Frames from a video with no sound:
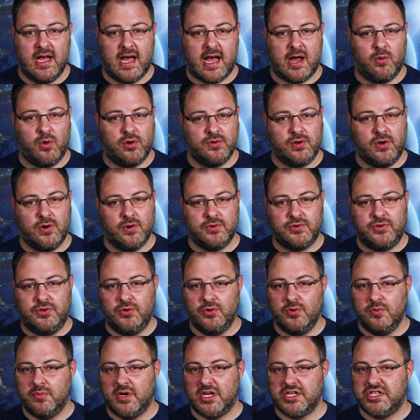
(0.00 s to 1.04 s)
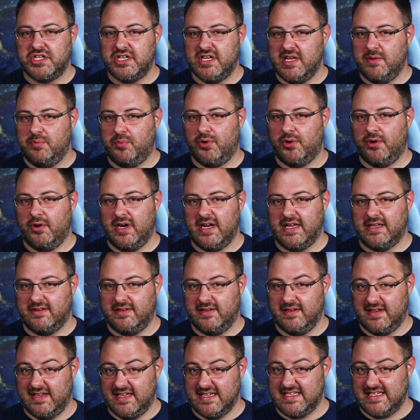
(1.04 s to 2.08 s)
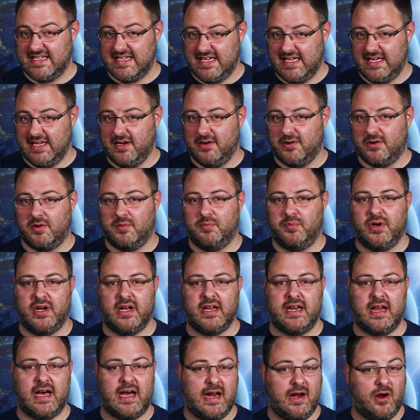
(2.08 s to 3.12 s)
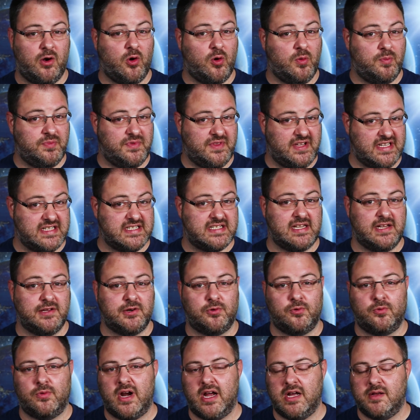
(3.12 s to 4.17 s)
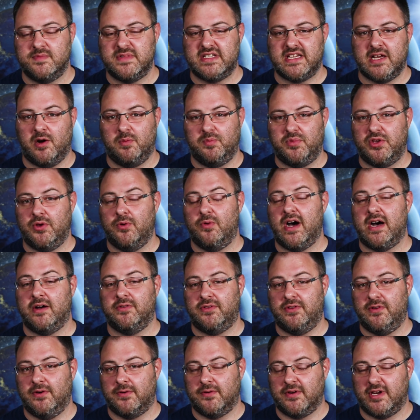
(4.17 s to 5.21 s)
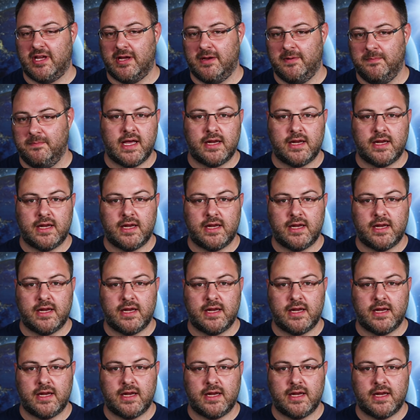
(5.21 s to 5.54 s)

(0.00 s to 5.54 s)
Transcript: I won't go too much deeper into this here, but I hope these little rhymes help you out, Tony.